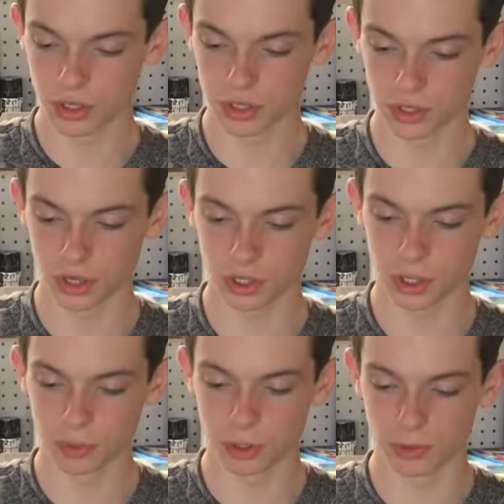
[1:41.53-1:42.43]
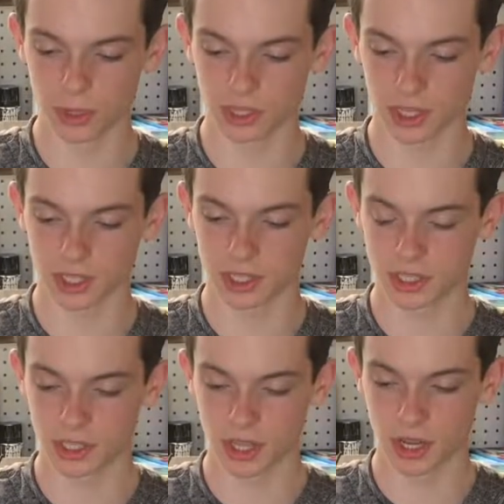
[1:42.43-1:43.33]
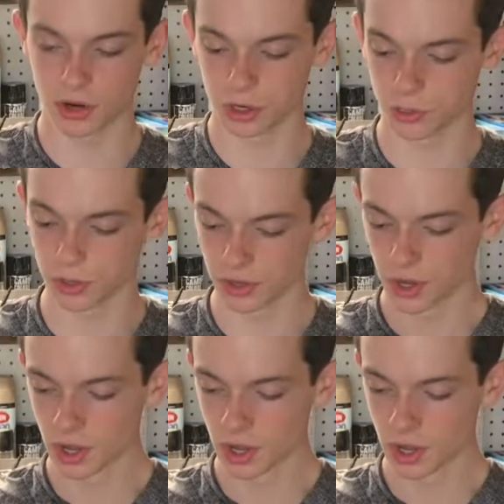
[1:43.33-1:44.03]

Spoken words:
This is also smooth, but it's like a stickier smooth.